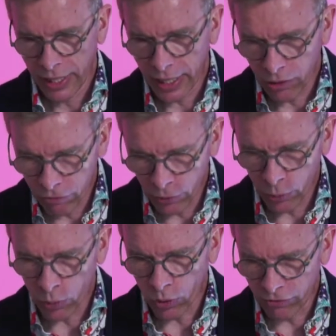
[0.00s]
in
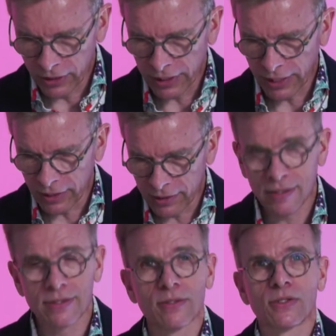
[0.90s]
view of the
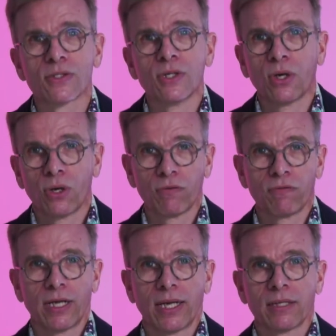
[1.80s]
existence of
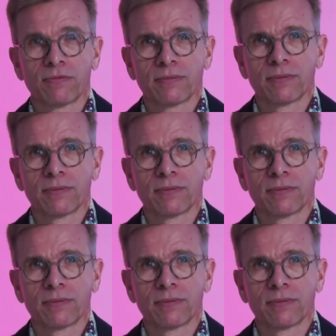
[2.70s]
life.